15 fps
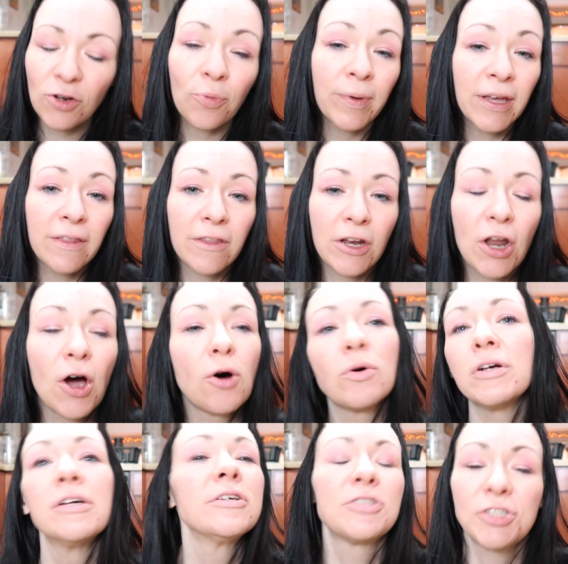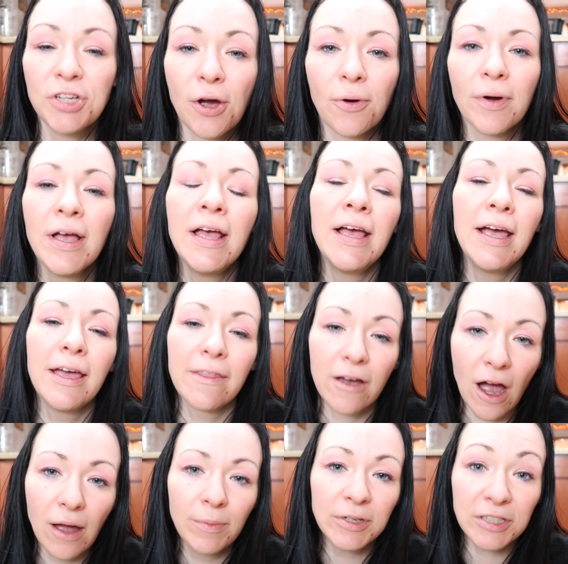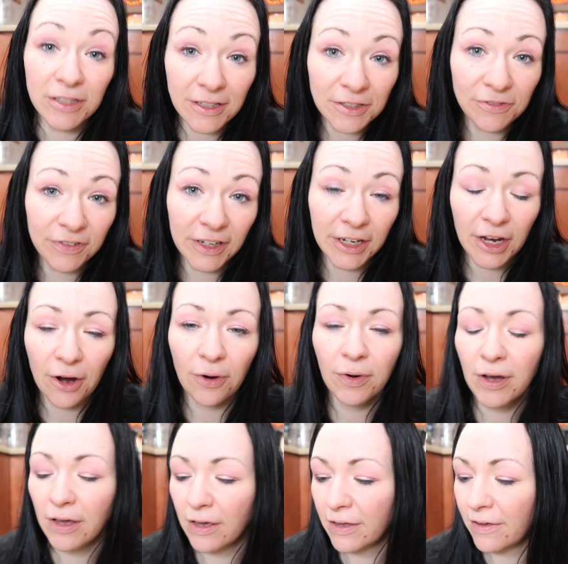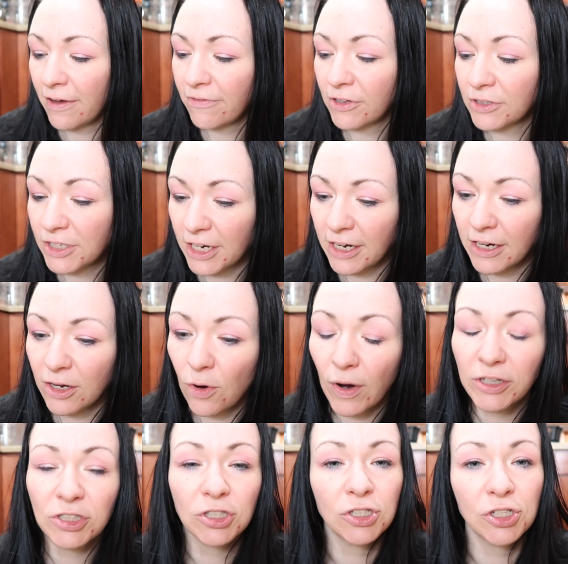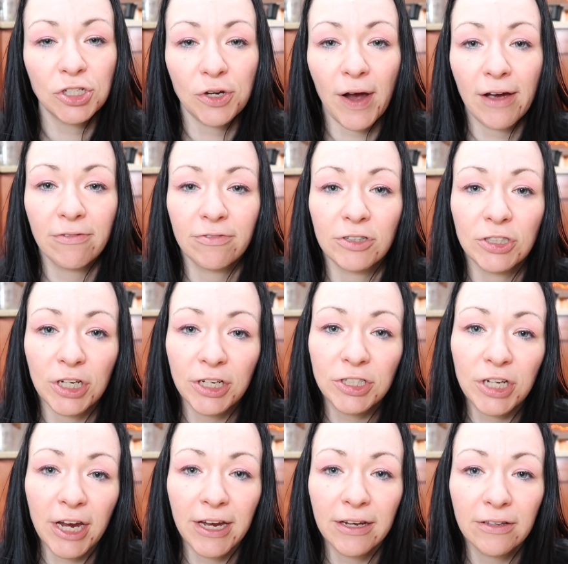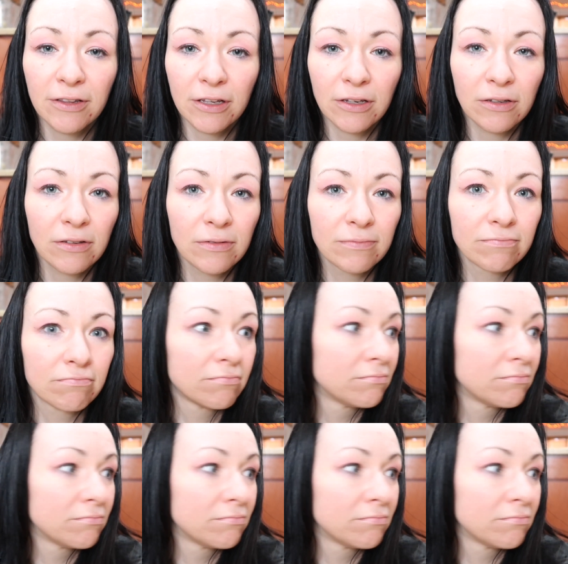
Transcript: and you'll be in the know. So in the comments of this video, uh, if there's any questions you have for J J. Oh,